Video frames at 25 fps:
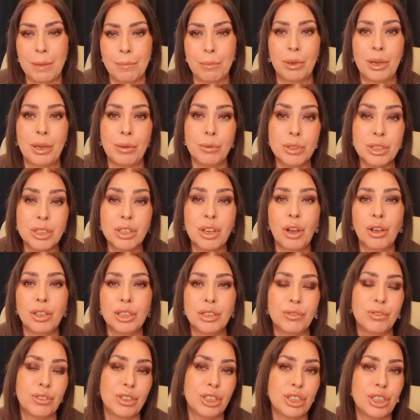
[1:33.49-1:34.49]
But it was
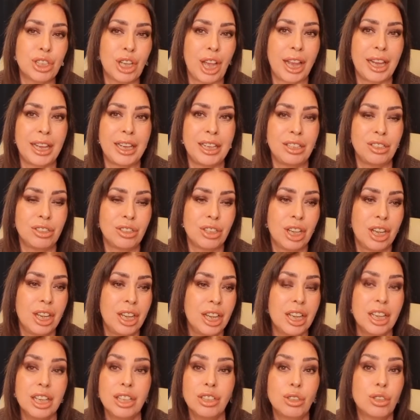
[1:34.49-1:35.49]
nice for a change
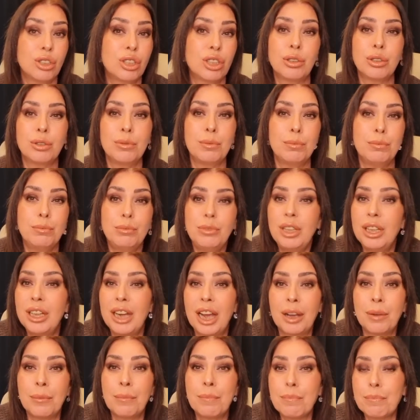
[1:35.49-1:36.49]
just to, you
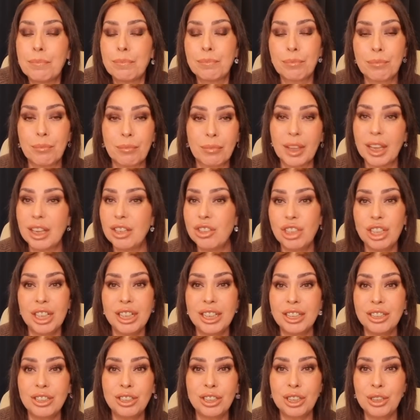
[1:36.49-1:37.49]
know,
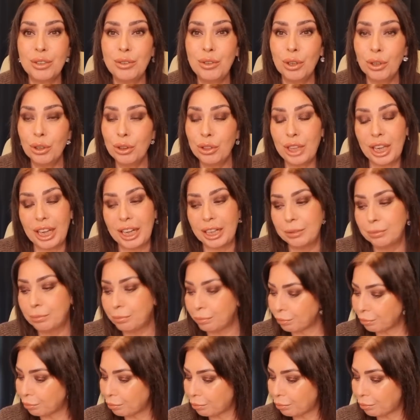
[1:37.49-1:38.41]
chill and do nothing.